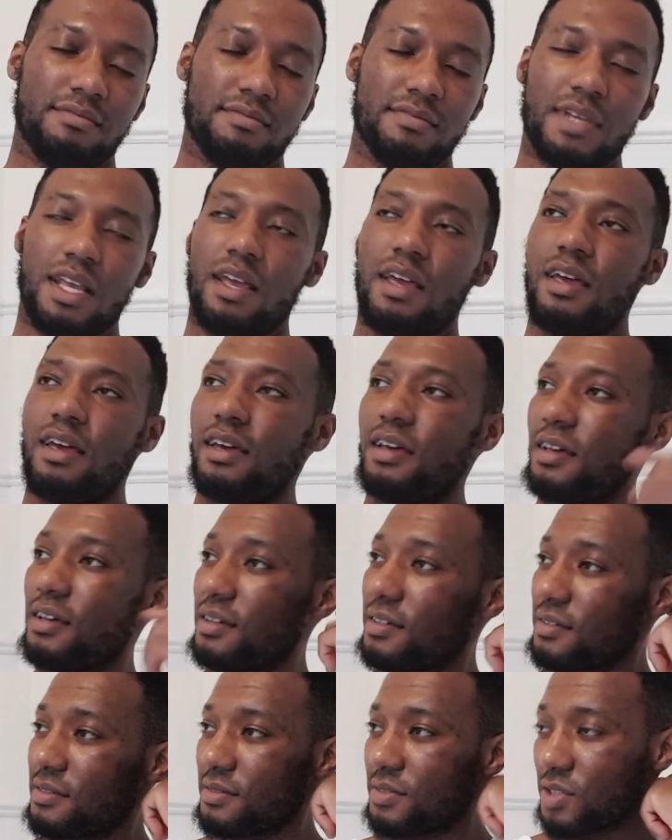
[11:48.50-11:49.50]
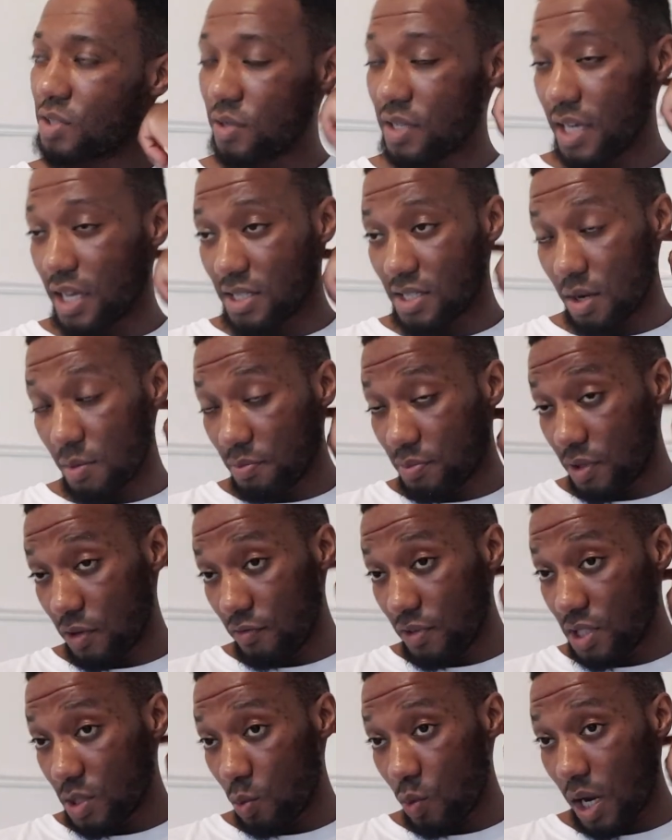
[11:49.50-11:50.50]
Yeah. So yeah, some the
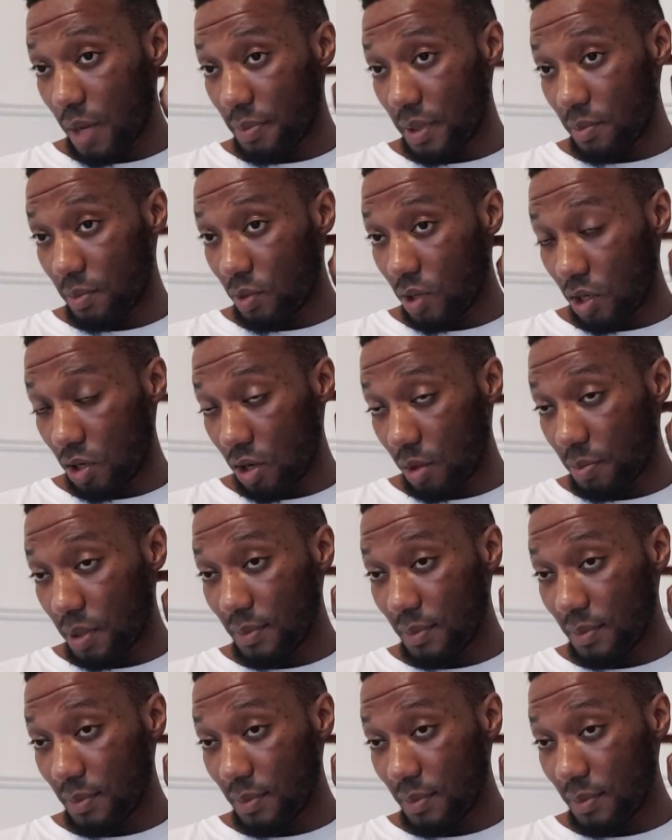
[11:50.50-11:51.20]
reason why people a lot of